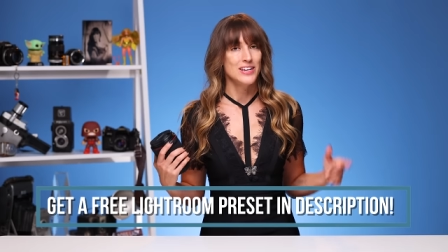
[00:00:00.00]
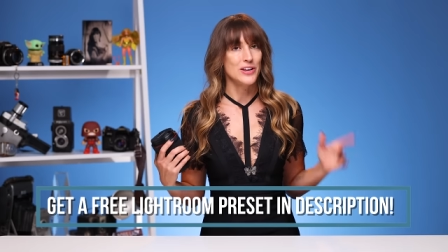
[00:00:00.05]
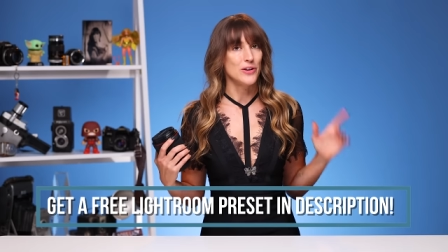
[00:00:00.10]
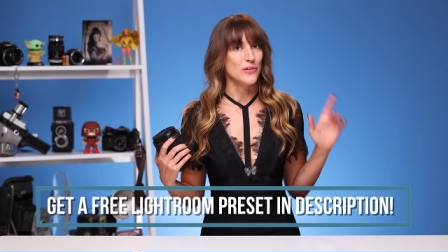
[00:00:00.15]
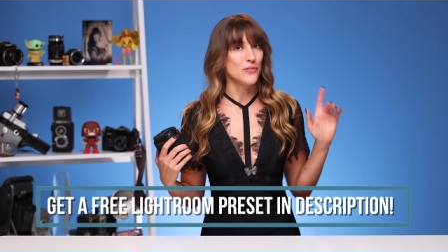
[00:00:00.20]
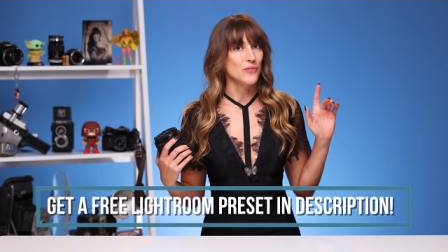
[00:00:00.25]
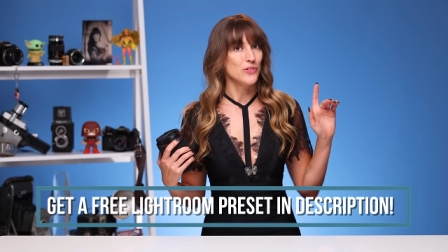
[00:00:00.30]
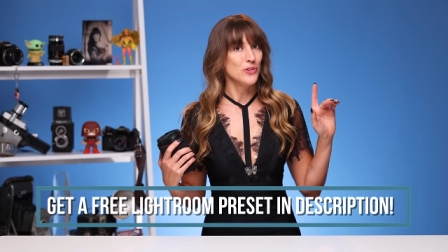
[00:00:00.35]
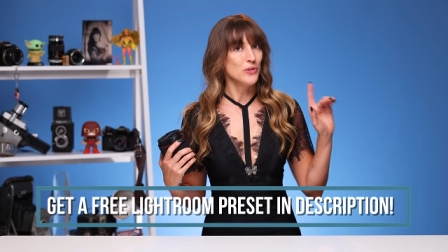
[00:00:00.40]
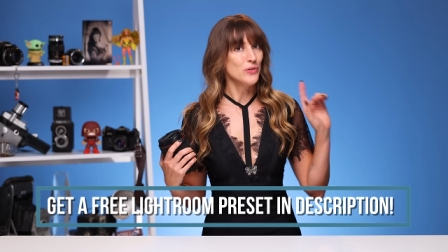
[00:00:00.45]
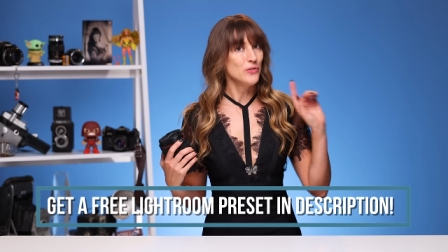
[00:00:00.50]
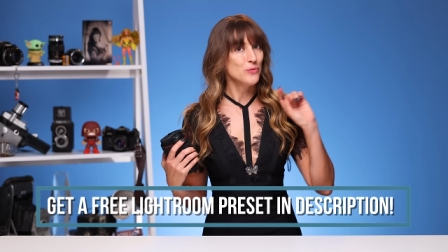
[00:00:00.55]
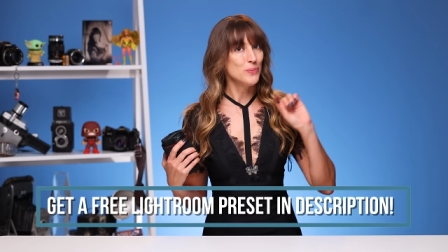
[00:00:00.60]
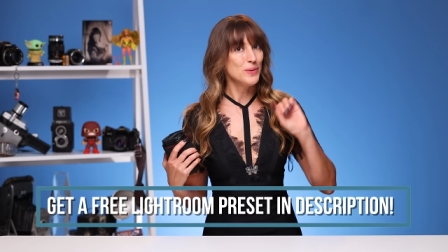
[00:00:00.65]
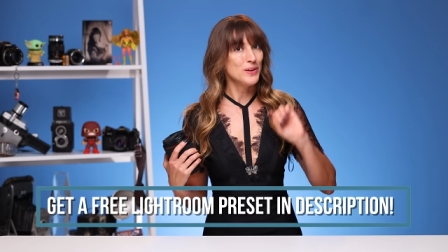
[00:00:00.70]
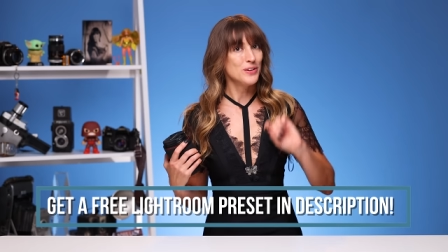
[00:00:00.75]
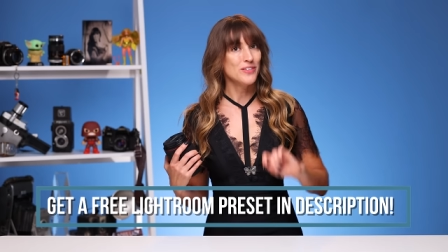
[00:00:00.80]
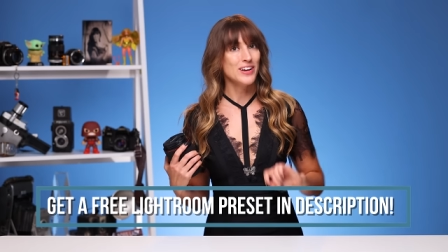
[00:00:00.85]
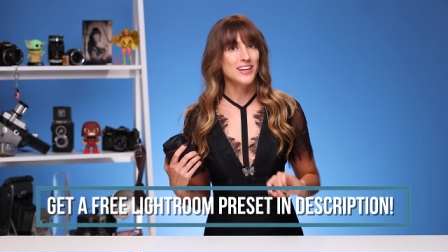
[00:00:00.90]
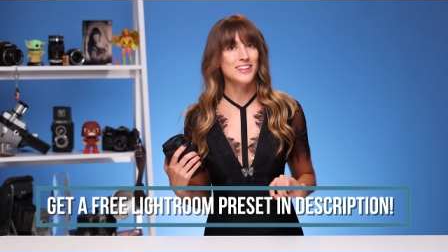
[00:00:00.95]
Now, if you've
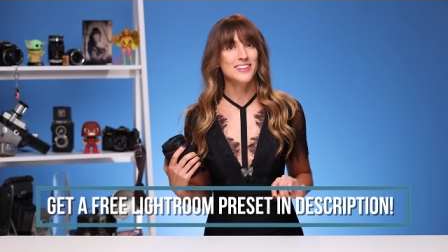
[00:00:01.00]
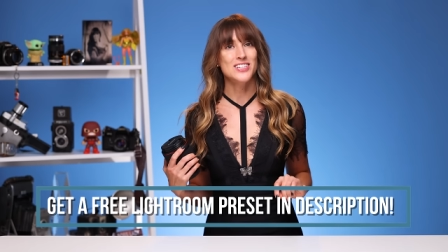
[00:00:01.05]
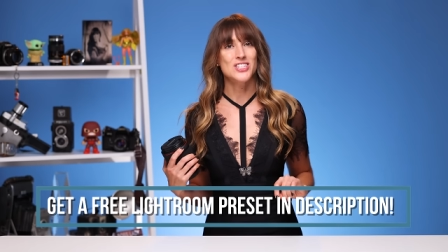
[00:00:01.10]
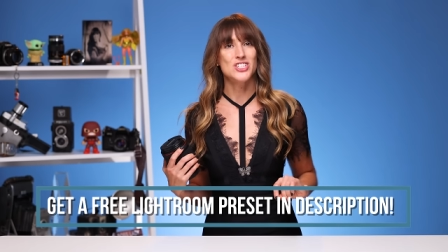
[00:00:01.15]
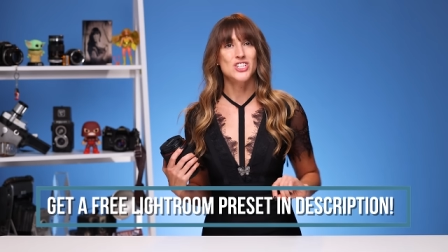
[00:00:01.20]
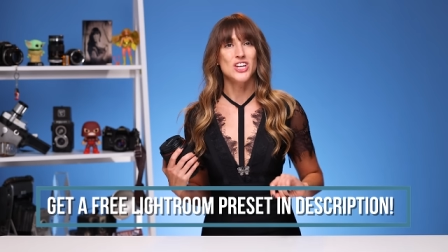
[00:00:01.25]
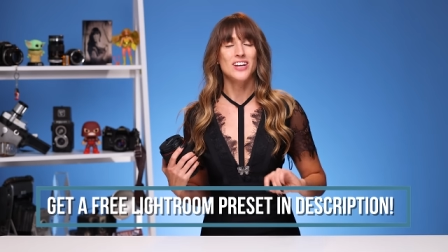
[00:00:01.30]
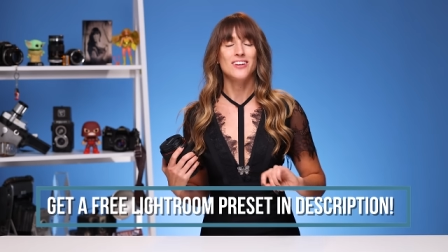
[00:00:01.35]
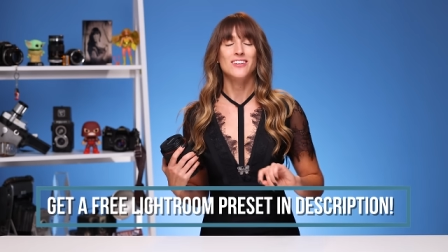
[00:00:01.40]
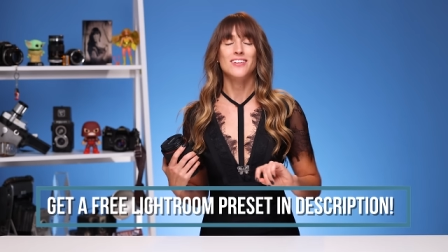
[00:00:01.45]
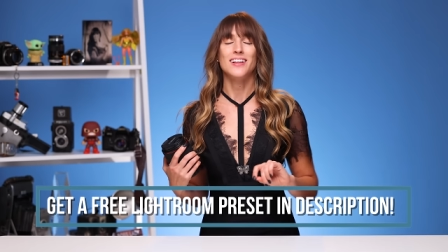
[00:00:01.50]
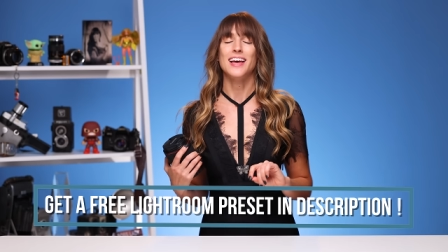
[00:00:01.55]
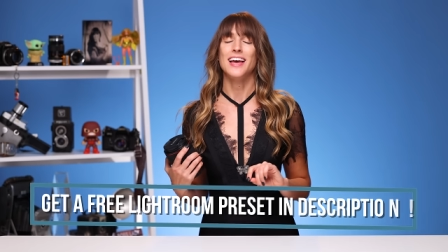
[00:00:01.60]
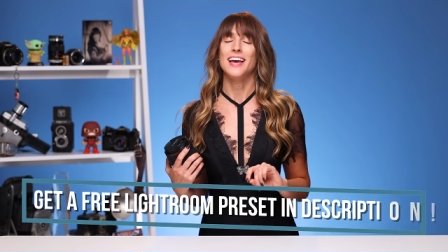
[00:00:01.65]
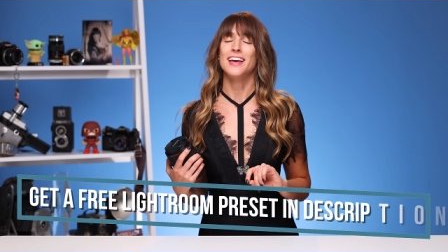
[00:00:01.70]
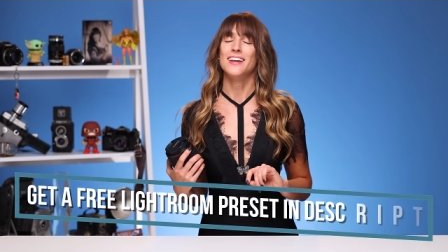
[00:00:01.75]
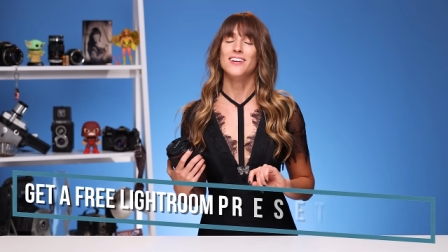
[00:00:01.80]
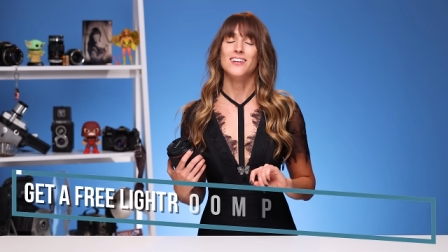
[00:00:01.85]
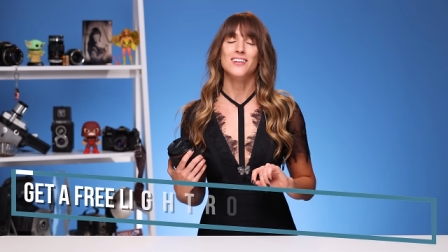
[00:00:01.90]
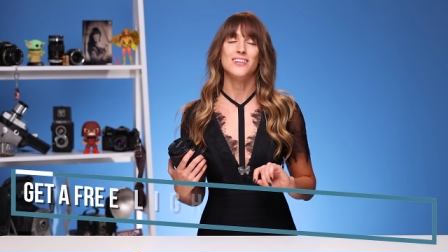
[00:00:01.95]
been around this channel
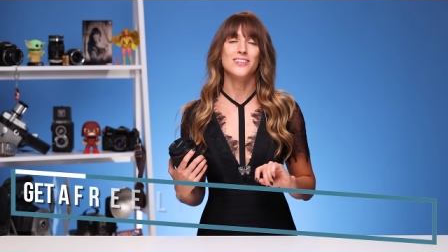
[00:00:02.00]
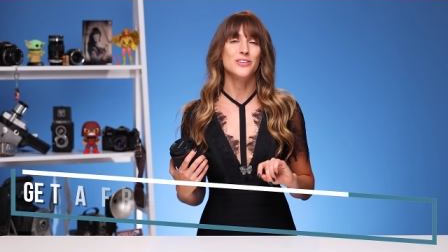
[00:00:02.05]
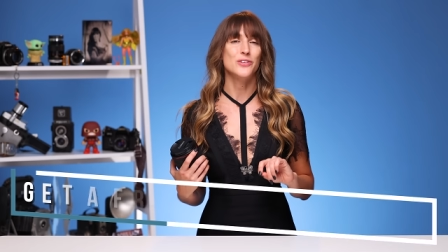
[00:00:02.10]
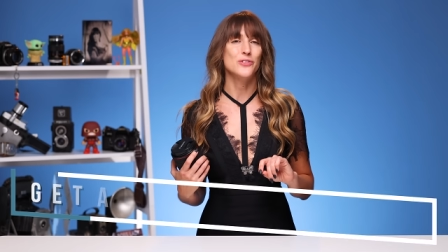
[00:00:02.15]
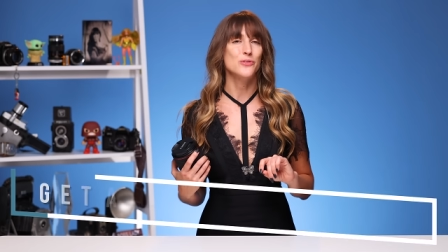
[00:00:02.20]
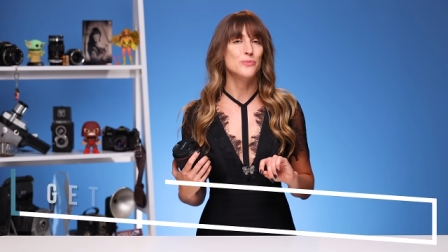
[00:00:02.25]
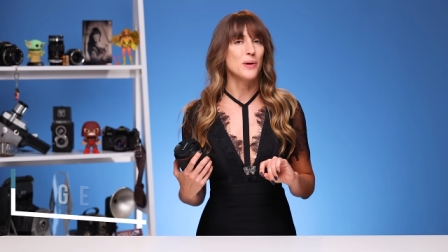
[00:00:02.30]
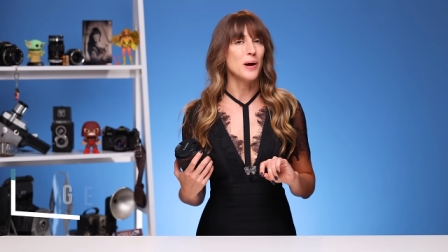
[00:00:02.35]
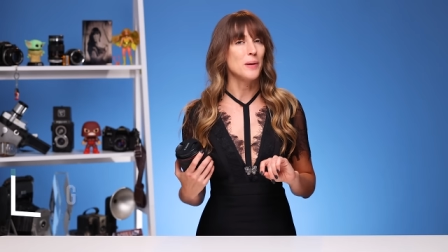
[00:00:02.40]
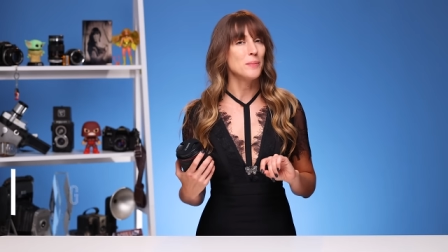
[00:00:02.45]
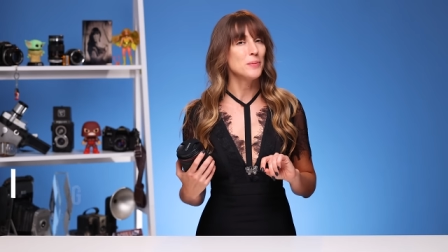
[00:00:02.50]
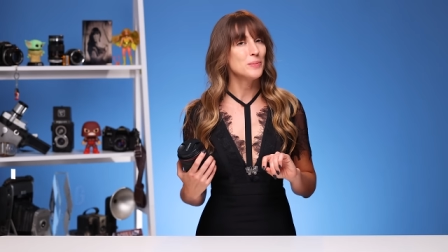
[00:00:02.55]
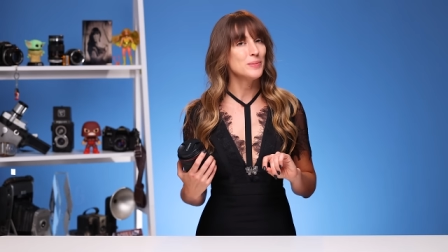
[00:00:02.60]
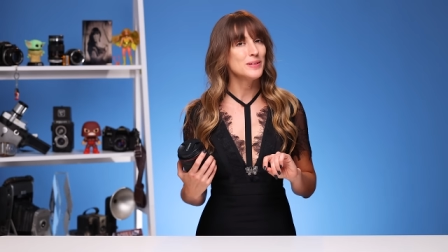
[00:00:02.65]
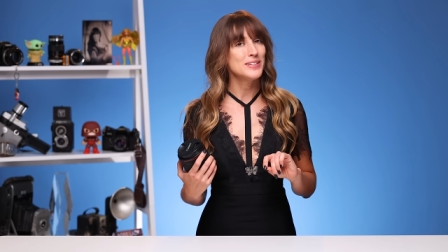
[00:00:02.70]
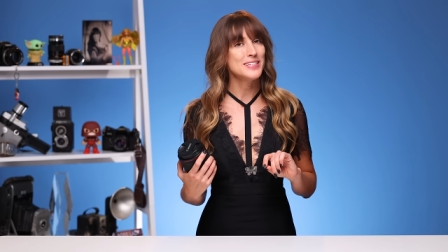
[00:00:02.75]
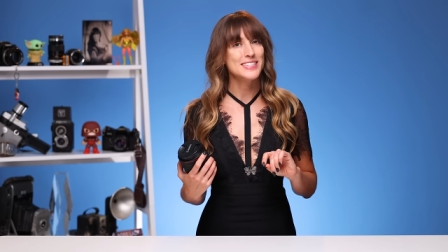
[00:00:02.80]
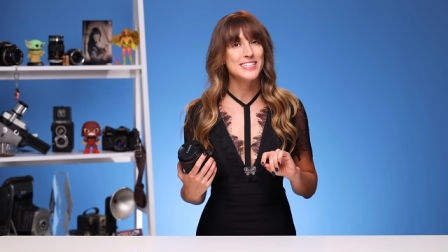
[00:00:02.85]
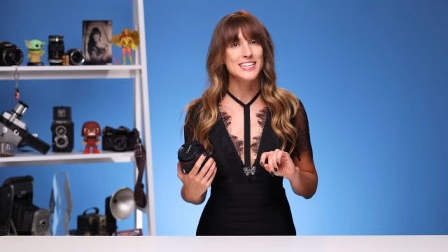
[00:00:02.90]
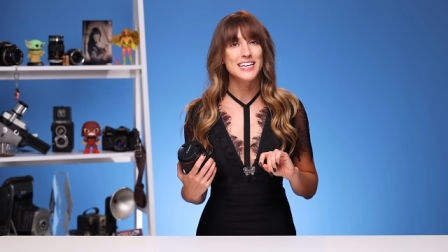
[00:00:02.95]
at all, you've
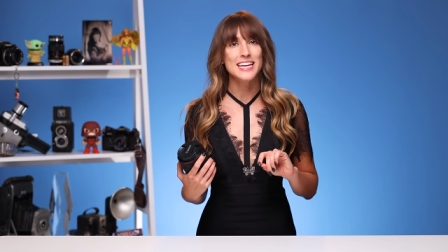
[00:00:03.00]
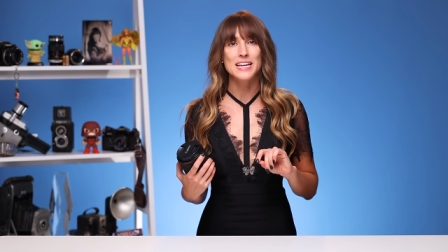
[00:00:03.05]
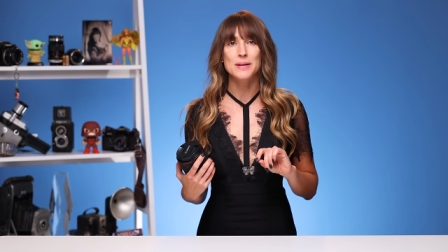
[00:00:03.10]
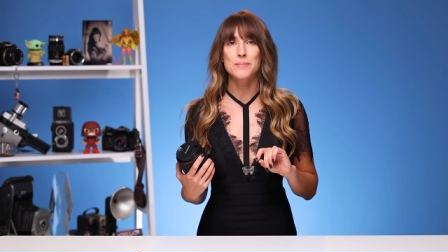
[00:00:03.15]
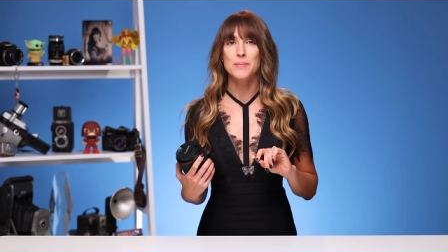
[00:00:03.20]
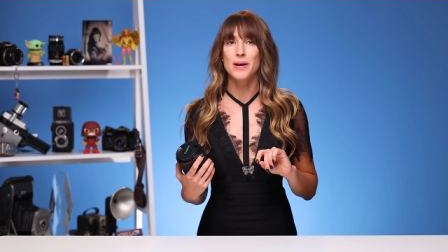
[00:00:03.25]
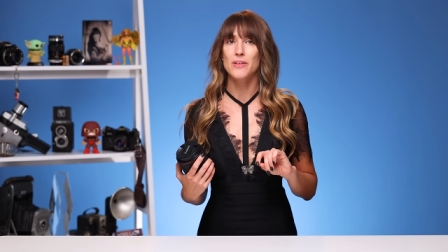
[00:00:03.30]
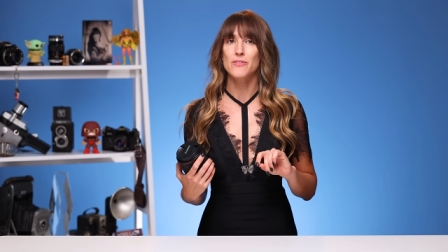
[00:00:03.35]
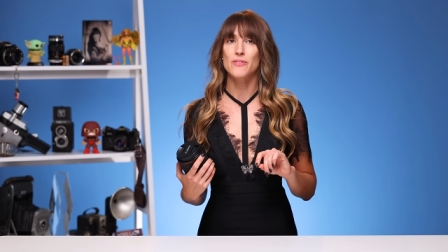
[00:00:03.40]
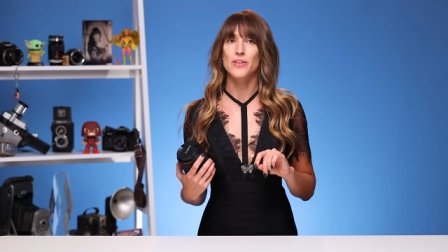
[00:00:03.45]
probably seen my